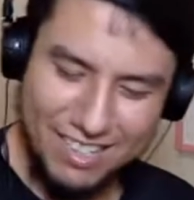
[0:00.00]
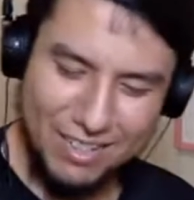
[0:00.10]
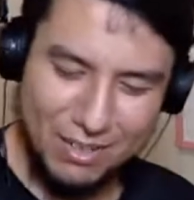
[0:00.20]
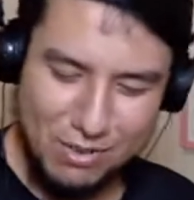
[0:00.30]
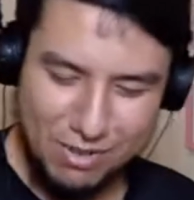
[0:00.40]

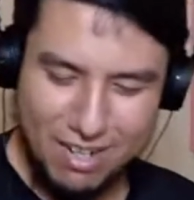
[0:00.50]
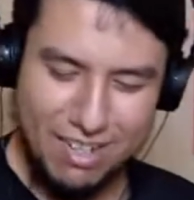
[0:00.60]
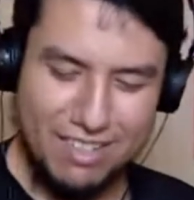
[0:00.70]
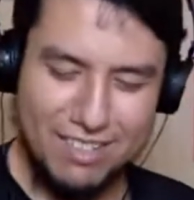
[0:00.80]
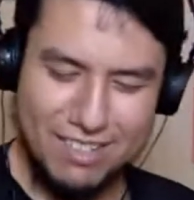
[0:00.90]
I
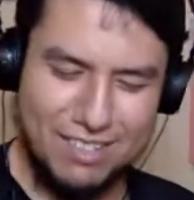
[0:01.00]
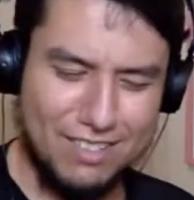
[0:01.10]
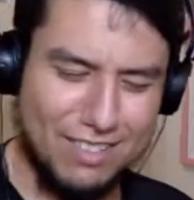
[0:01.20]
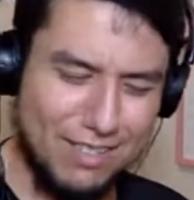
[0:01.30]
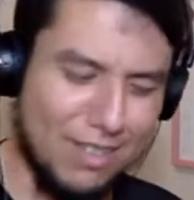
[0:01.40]
try
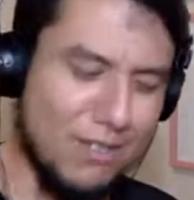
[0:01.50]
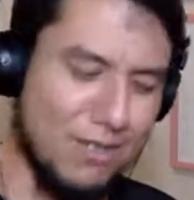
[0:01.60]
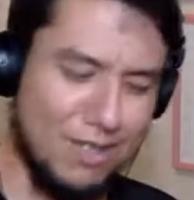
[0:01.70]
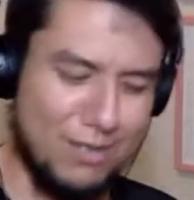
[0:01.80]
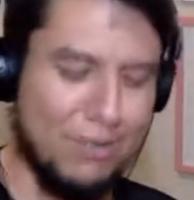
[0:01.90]

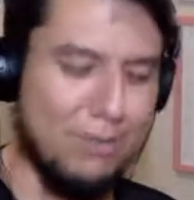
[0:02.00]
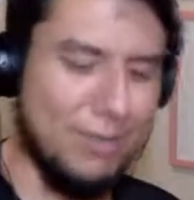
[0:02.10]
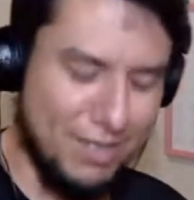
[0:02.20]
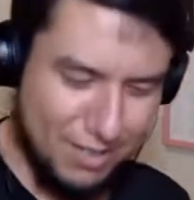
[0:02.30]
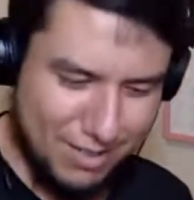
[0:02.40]
so
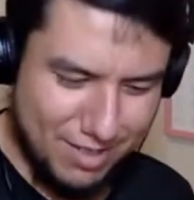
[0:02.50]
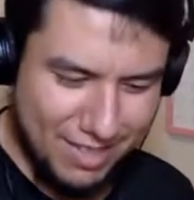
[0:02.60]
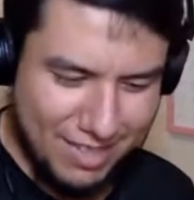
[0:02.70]
much.